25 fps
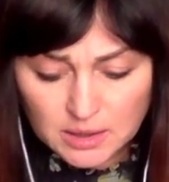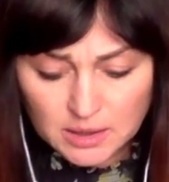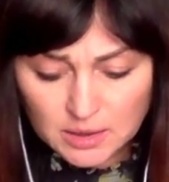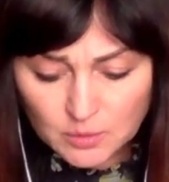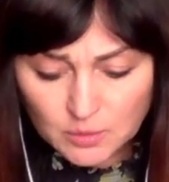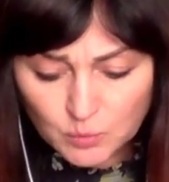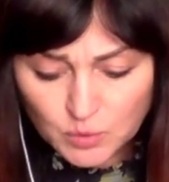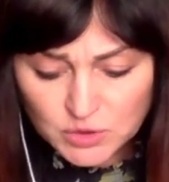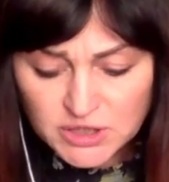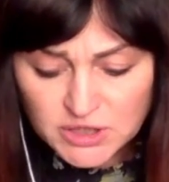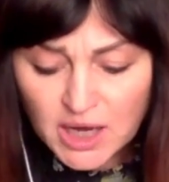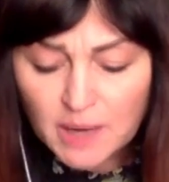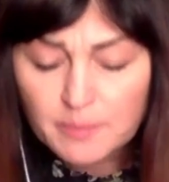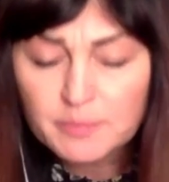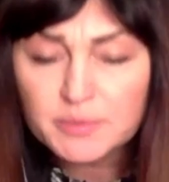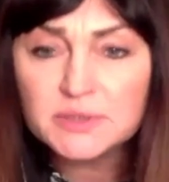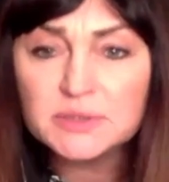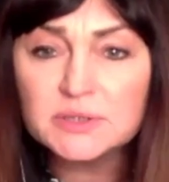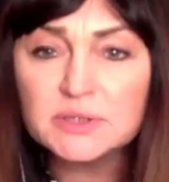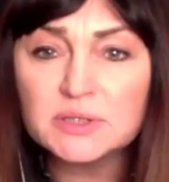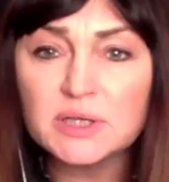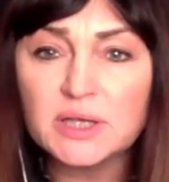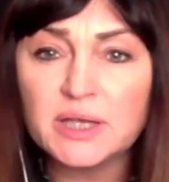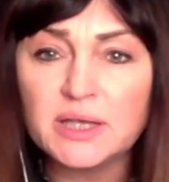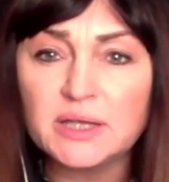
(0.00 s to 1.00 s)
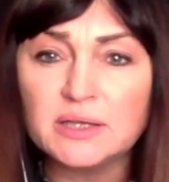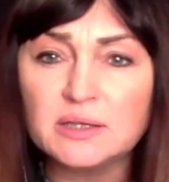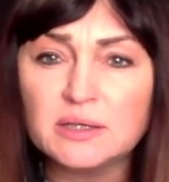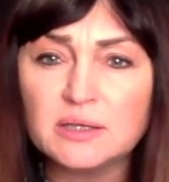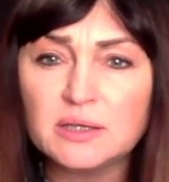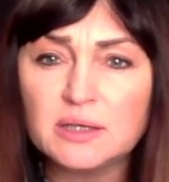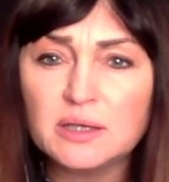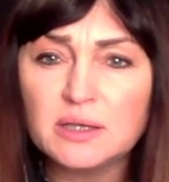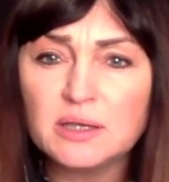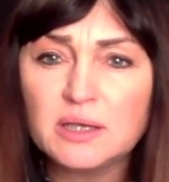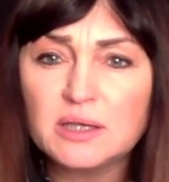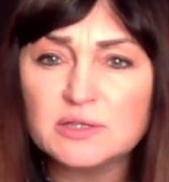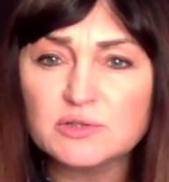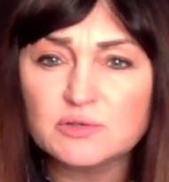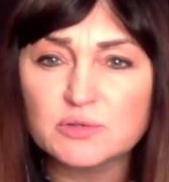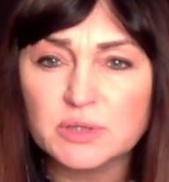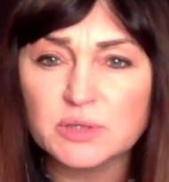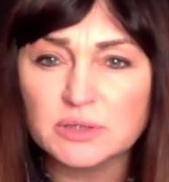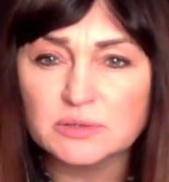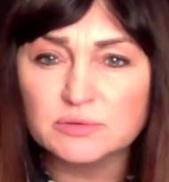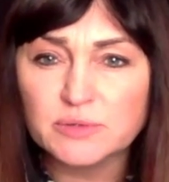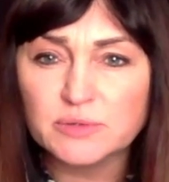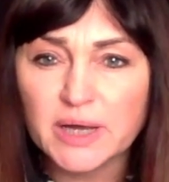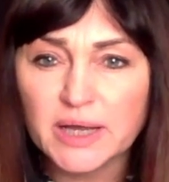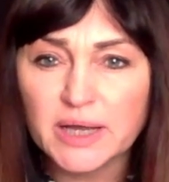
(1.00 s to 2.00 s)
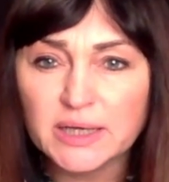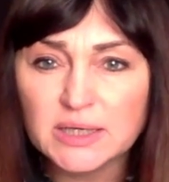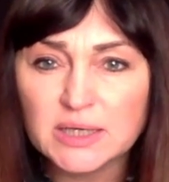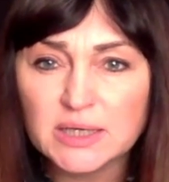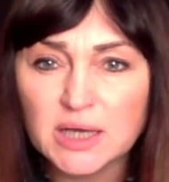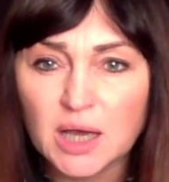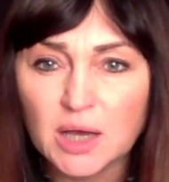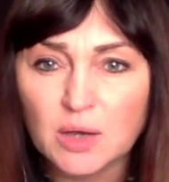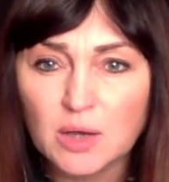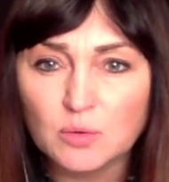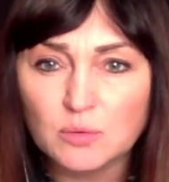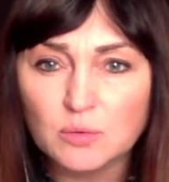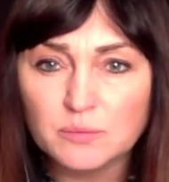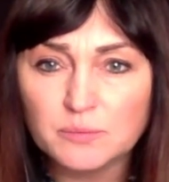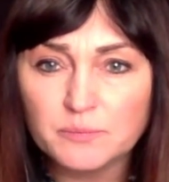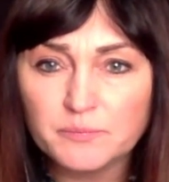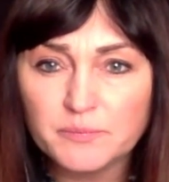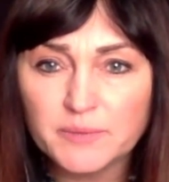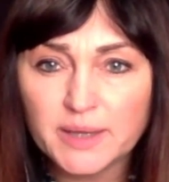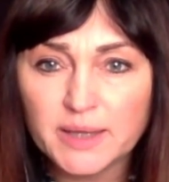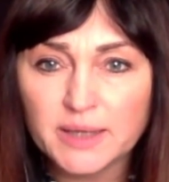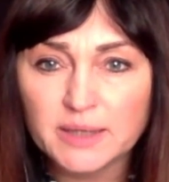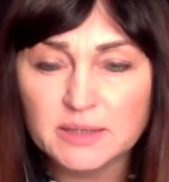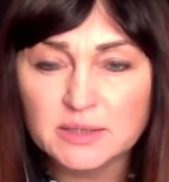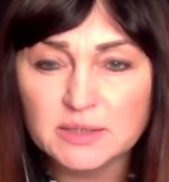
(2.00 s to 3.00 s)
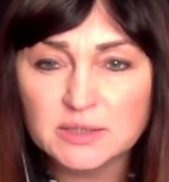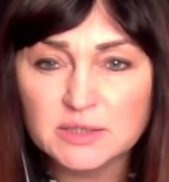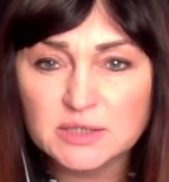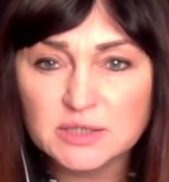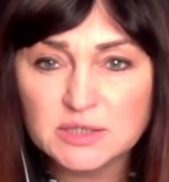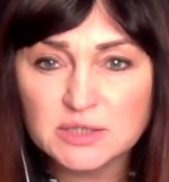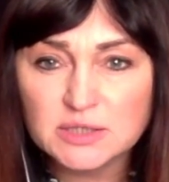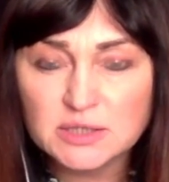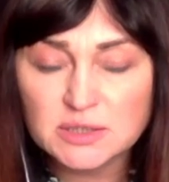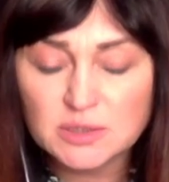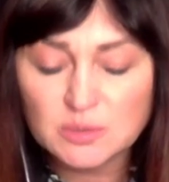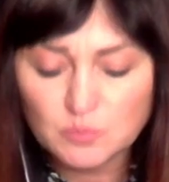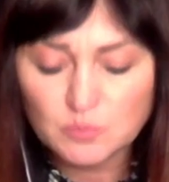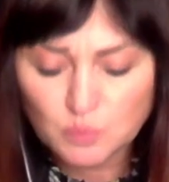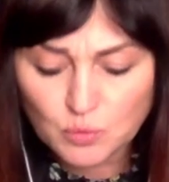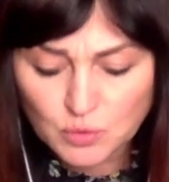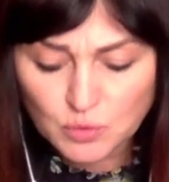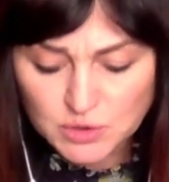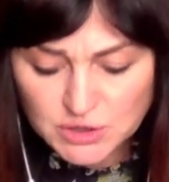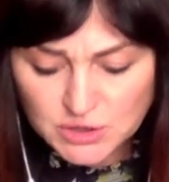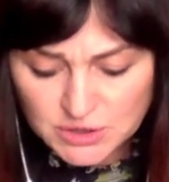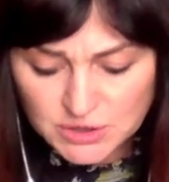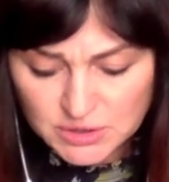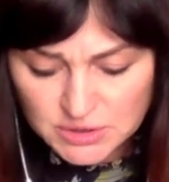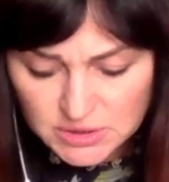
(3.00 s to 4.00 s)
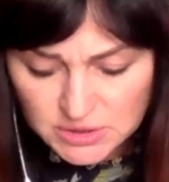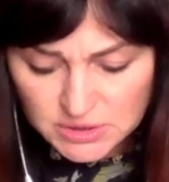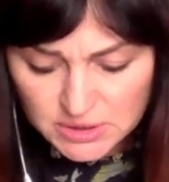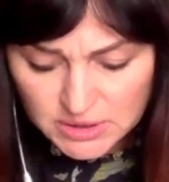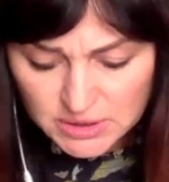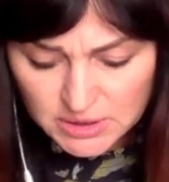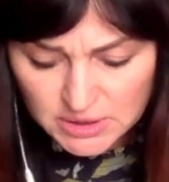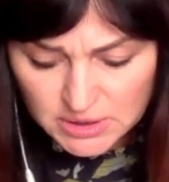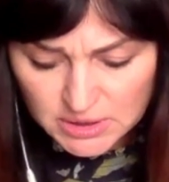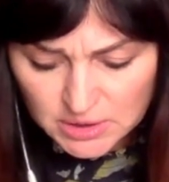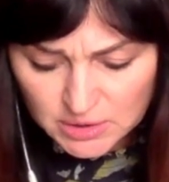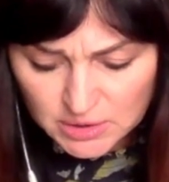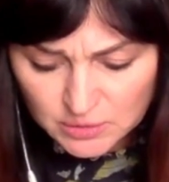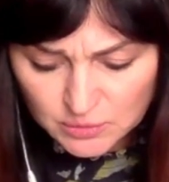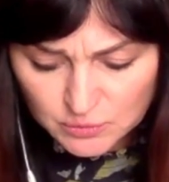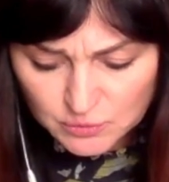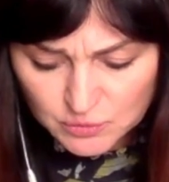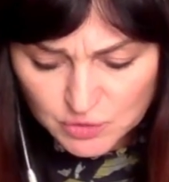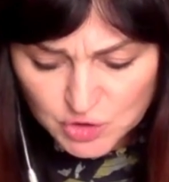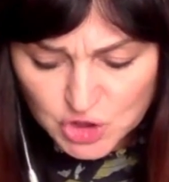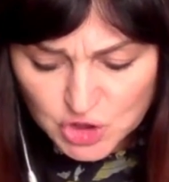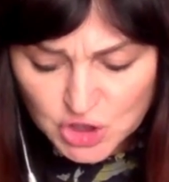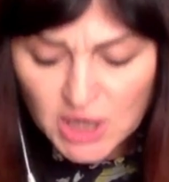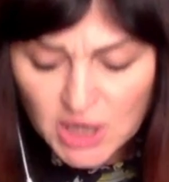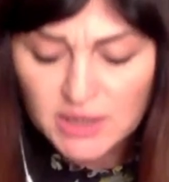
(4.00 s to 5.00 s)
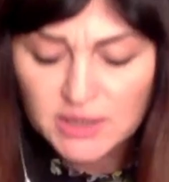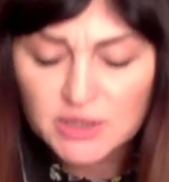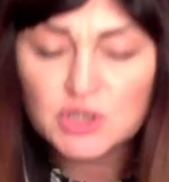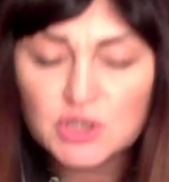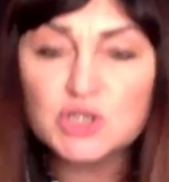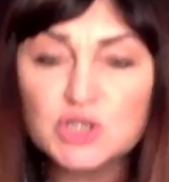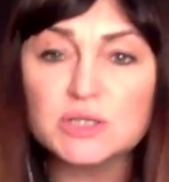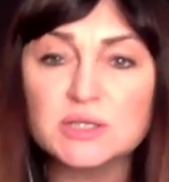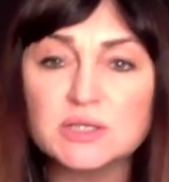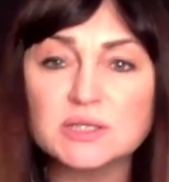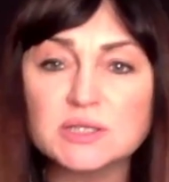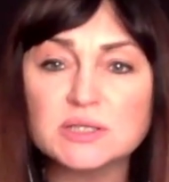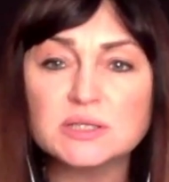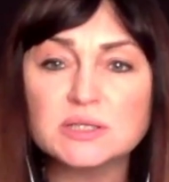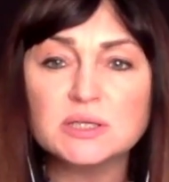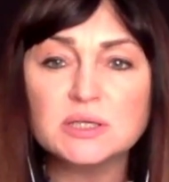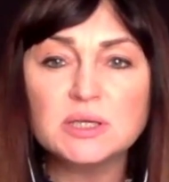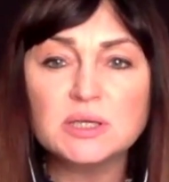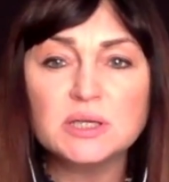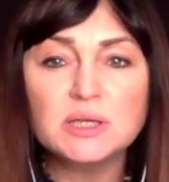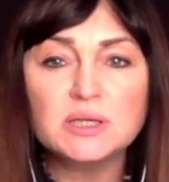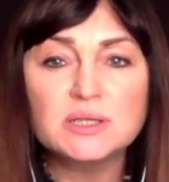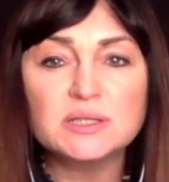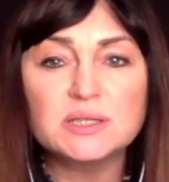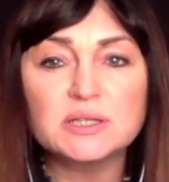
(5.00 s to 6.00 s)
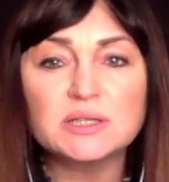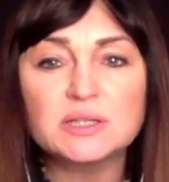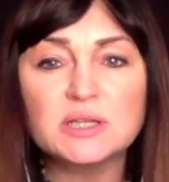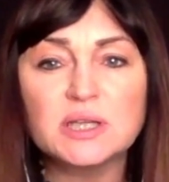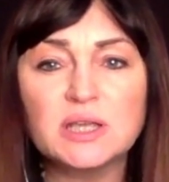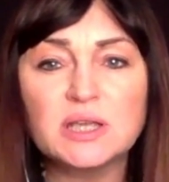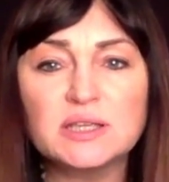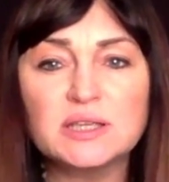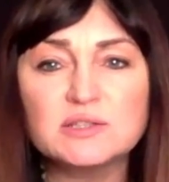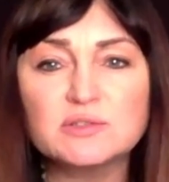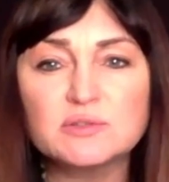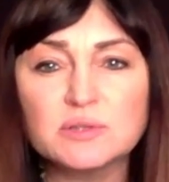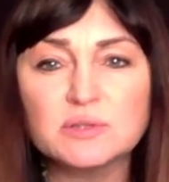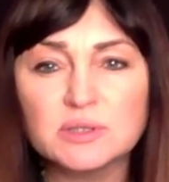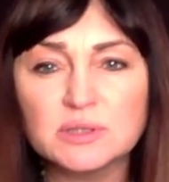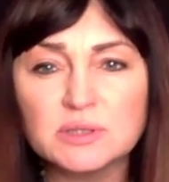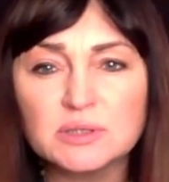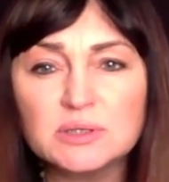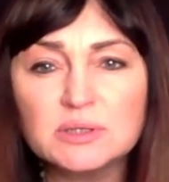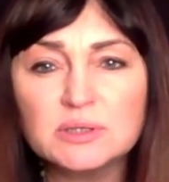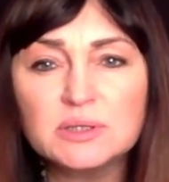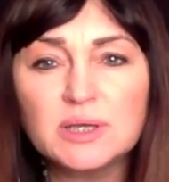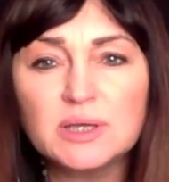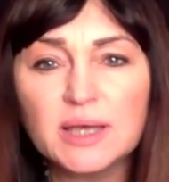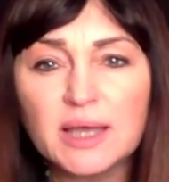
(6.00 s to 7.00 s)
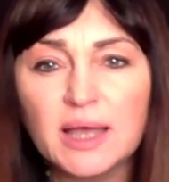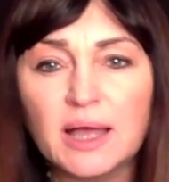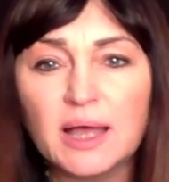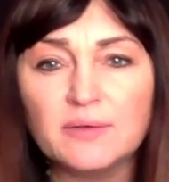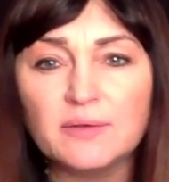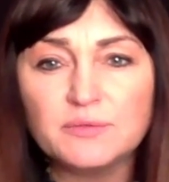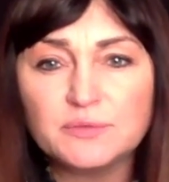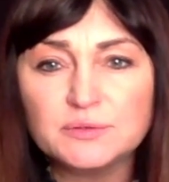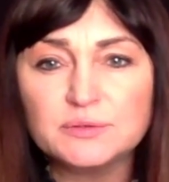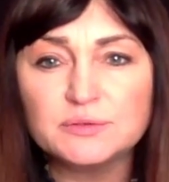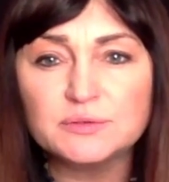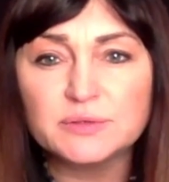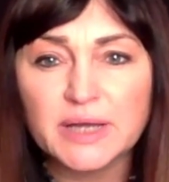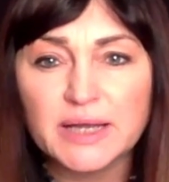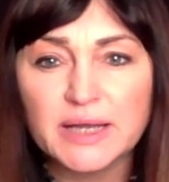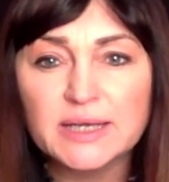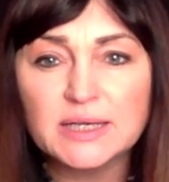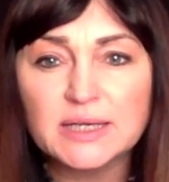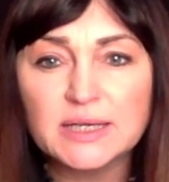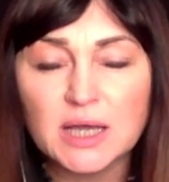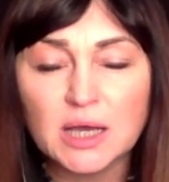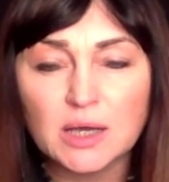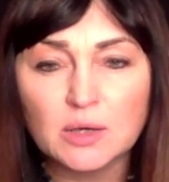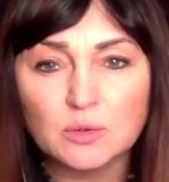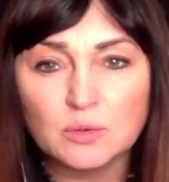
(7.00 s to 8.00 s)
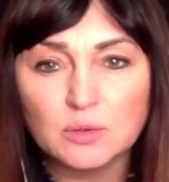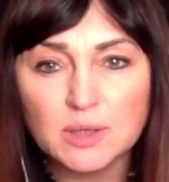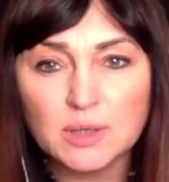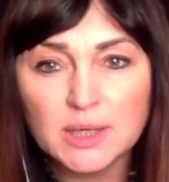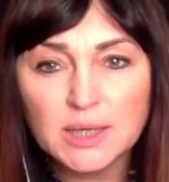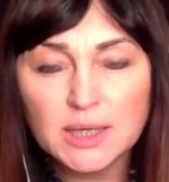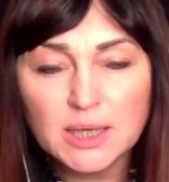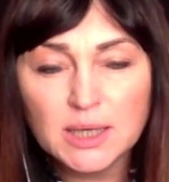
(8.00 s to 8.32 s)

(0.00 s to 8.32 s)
what happened in Israel right now, and what challenges that Israel have right now?